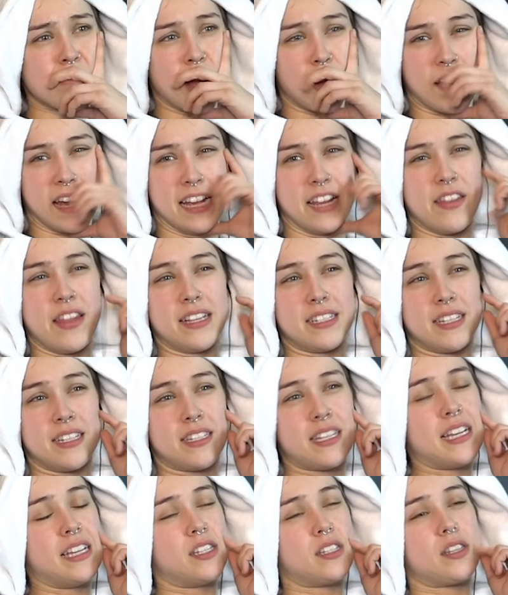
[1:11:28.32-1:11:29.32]
Okay, and this
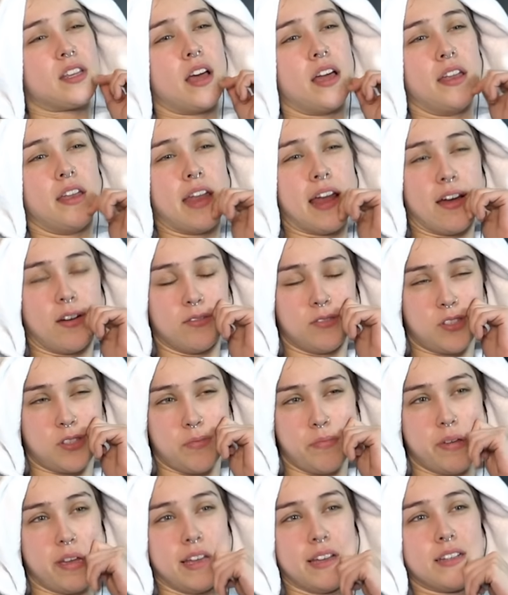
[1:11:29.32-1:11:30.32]
is his
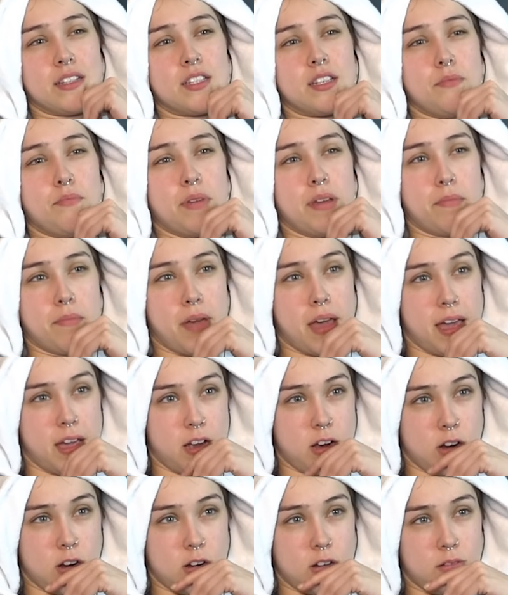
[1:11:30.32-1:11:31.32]
announcement to be
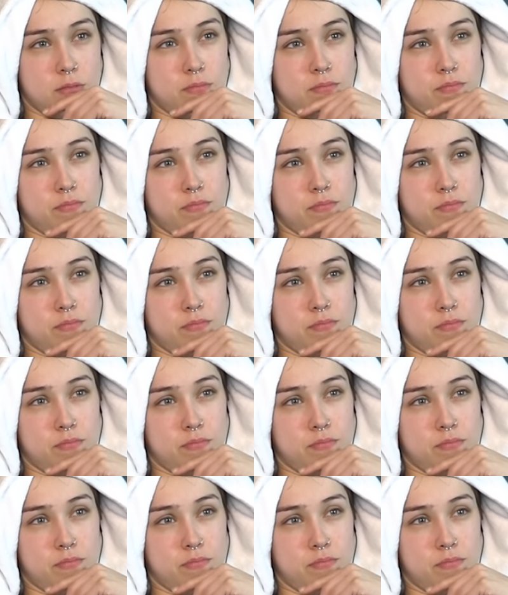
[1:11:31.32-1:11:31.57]
mayor.